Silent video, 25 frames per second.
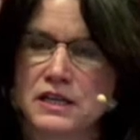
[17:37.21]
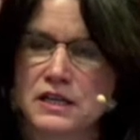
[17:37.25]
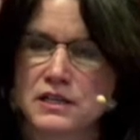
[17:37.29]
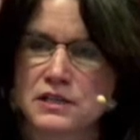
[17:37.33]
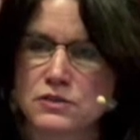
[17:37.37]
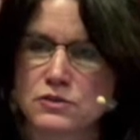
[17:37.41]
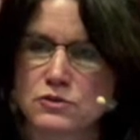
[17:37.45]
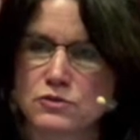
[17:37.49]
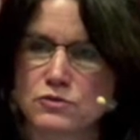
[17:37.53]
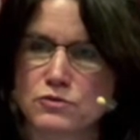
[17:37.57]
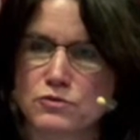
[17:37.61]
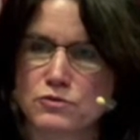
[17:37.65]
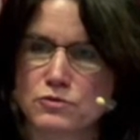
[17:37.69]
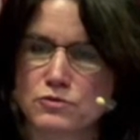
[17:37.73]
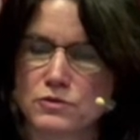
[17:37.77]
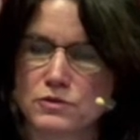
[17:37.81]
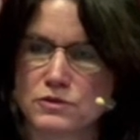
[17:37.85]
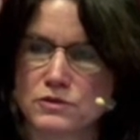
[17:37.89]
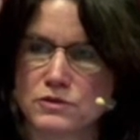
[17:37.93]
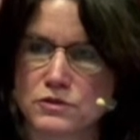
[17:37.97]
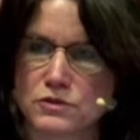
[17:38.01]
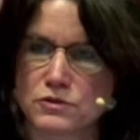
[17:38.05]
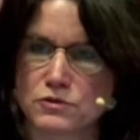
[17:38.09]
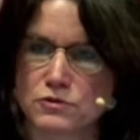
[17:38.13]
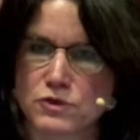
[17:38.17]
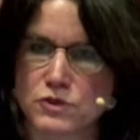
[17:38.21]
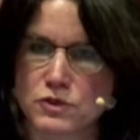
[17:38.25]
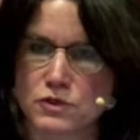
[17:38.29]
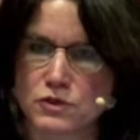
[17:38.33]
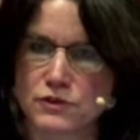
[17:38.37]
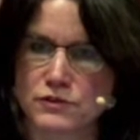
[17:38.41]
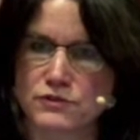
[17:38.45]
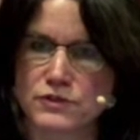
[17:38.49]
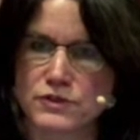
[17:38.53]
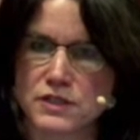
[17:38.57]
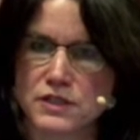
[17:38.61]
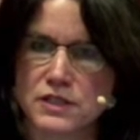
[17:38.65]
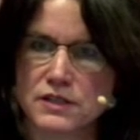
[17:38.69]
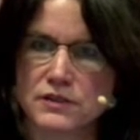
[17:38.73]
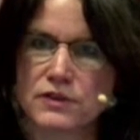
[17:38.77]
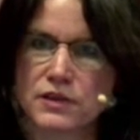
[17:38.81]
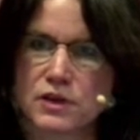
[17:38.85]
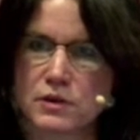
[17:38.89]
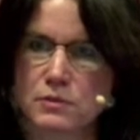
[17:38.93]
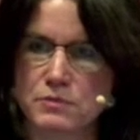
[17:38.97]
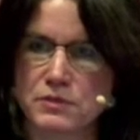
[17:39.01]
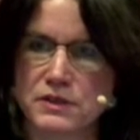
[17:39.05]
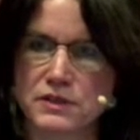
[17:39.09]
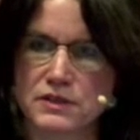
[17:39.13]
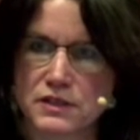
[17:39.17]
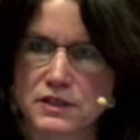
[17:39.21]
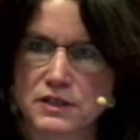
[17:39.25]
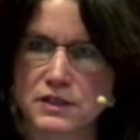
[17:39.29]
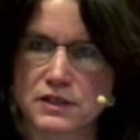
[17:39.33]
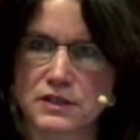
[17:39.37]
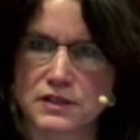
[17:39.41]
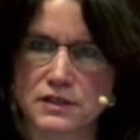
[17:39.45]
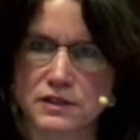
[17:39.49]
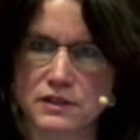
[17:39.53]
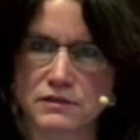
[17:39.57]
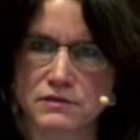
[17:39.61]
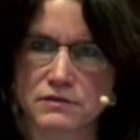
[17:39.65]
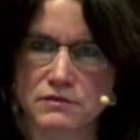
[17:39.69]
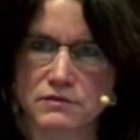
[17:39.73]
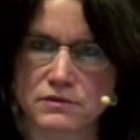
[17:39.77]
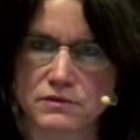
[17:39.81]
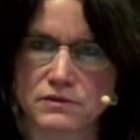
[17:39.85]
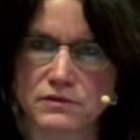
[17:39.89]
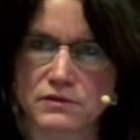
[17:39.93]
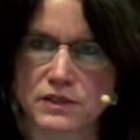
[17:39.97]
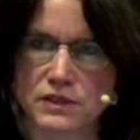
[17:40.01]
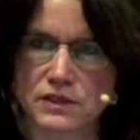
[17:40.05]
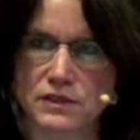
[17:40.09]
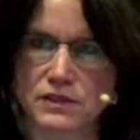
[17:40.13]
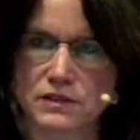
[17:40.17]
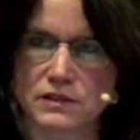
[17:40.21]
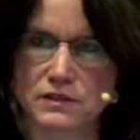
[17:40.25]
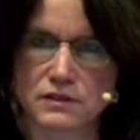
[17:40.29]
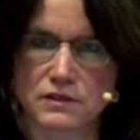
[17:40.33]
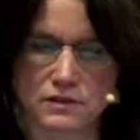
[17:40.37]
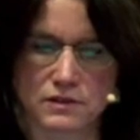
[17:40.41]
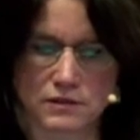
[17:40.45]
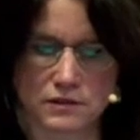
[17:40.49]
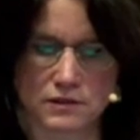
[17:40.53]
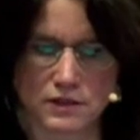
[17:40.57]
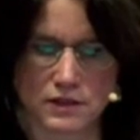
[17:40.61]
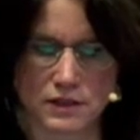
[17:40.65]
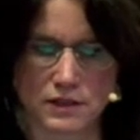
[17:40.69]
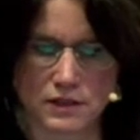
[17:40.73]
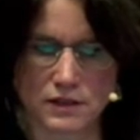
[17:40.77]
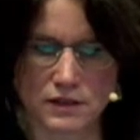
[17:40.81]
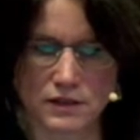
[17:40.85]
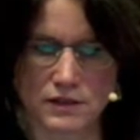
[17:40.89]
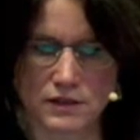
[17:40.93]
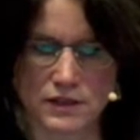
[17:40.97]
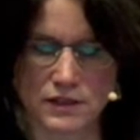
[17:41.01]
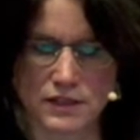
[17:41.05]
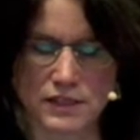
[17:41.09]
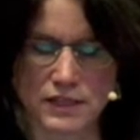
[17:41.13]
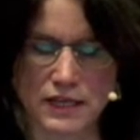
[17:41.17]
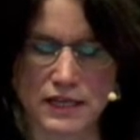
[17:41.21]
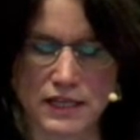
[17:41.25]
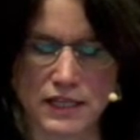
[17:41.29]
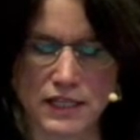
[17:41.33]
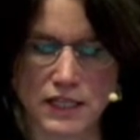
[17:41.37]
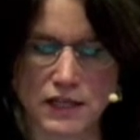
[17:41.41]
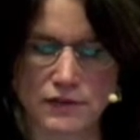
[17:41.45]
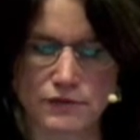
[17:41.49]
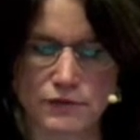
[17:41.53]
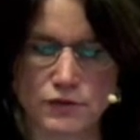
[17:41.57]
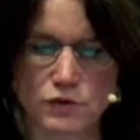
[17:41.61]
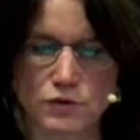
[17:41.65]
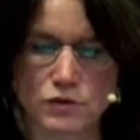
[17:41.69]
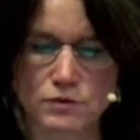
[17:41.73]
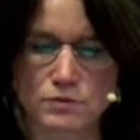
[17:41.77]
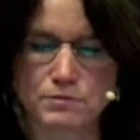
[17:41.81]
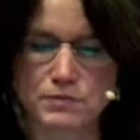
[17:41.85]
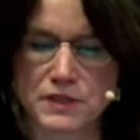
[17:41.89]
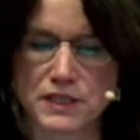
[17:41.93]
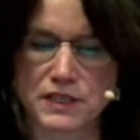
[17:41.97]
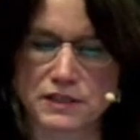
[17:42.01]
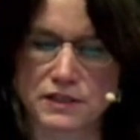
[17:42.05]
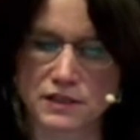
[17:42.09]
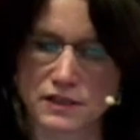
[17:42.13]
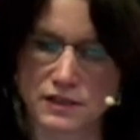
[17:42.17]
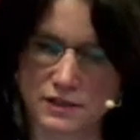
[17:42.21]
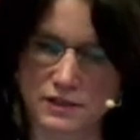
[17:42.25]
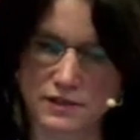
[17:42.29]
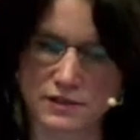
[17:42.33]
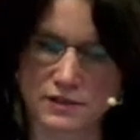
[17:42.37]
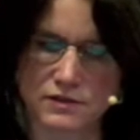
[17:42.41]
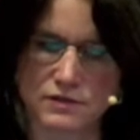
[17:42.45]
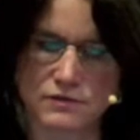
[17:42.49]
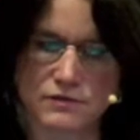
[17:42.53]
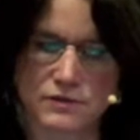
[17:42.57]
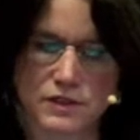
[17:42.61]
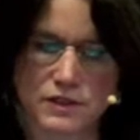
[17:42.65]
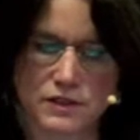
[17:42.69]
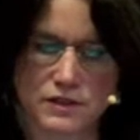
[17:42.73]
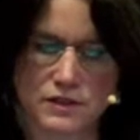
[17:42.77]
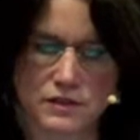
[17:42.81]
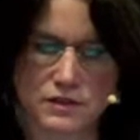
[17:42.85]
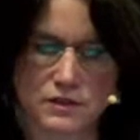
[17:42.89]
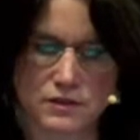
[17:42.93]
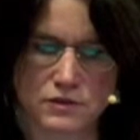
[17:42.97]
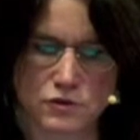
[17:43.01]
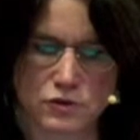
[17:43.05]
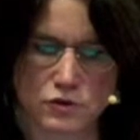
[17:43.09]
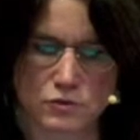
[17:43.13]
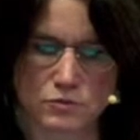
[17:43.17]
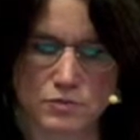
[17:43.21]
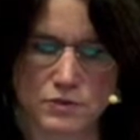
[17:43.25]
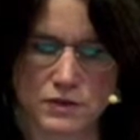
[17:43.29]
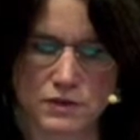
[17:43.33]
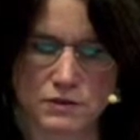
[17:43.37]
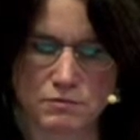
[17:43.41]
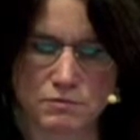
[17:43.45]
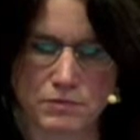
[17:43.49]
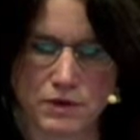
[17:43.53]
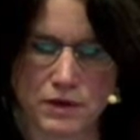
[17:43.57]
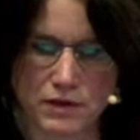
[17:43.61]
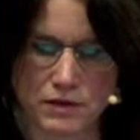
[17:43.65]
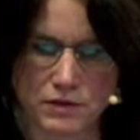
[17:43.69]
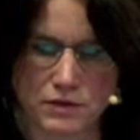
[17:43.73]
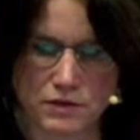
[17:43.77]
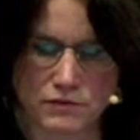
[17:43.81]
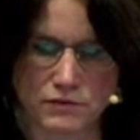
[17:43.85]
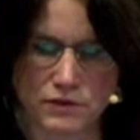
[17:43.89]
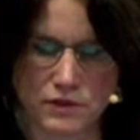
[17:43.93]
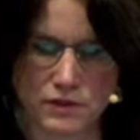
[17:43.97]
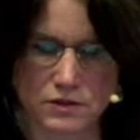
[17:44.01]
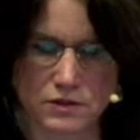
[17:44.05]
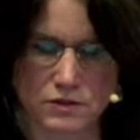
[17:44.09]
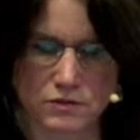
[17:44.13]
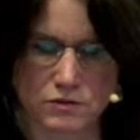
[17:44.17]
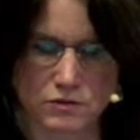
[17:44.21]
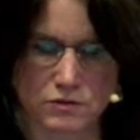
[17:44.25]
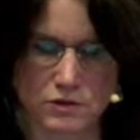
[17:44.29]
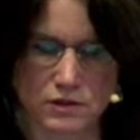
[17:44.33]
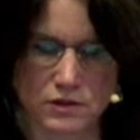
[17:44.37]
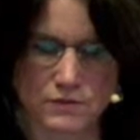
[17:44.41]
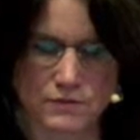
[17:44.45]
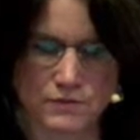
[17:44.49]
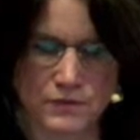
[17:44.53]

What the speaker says: So sort of developing the understanding of Europeanness should be part of the school.